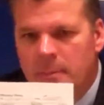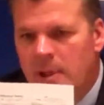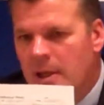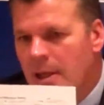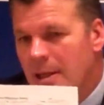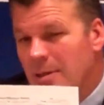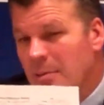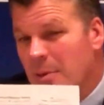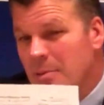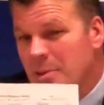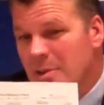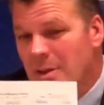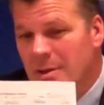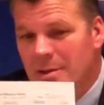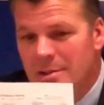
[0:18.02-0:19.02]
you know, I liked the way we
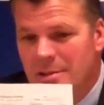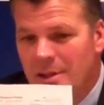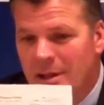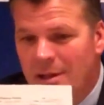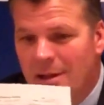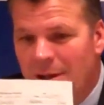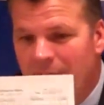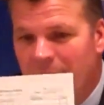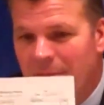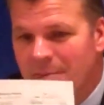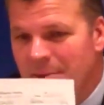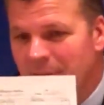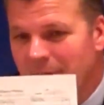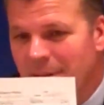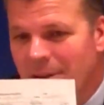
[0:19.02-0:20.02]
started the second half.
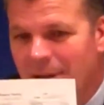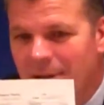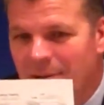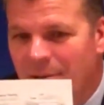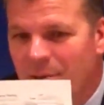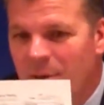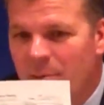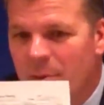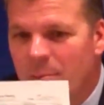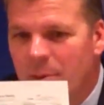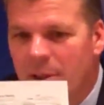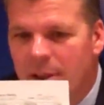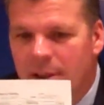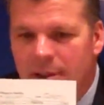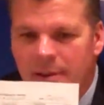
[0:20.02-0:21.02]
Obviously, I didn't like the way we
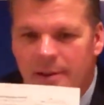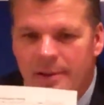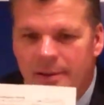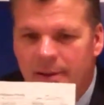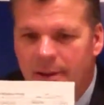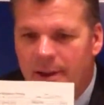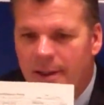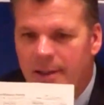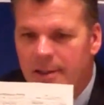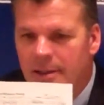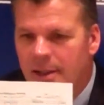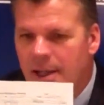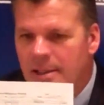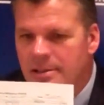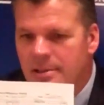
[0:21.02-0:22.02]
played uh,
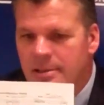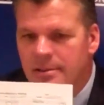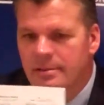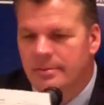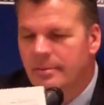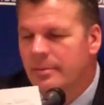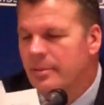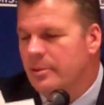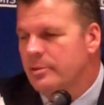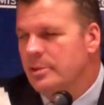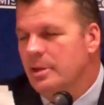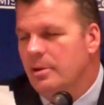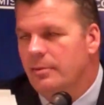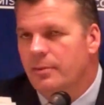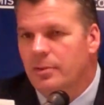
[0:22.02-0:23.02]
the last
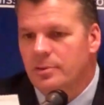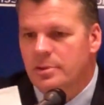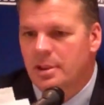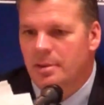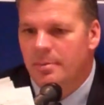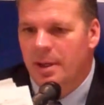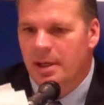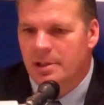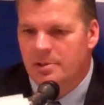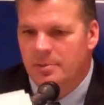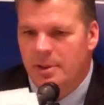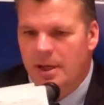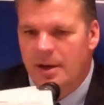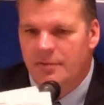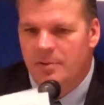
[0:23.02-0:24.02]
13 or 14 minutes.
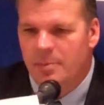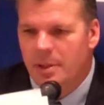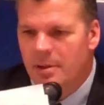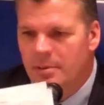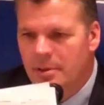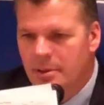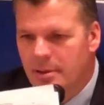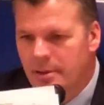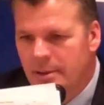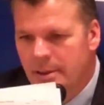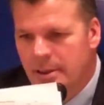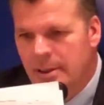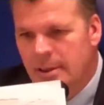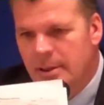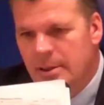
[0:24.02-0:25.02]
We have to be able to
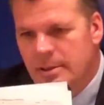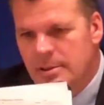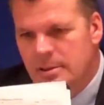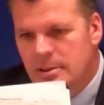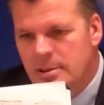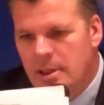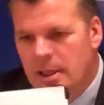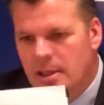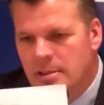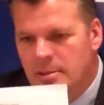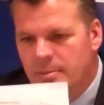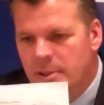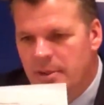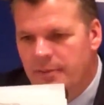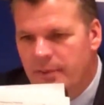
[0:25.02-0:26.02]
sustain
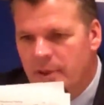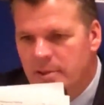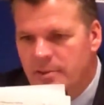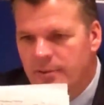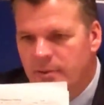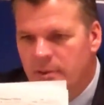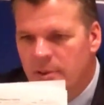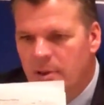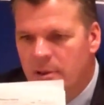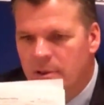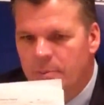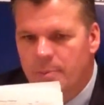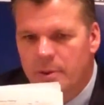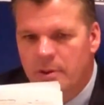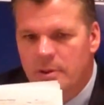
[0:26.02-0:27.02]
some defense for
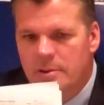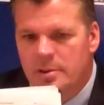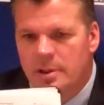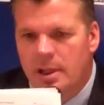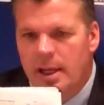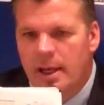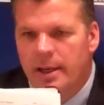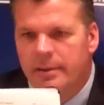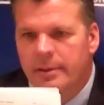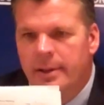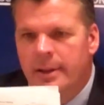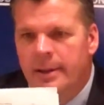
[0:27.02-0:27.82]
longer periods than that.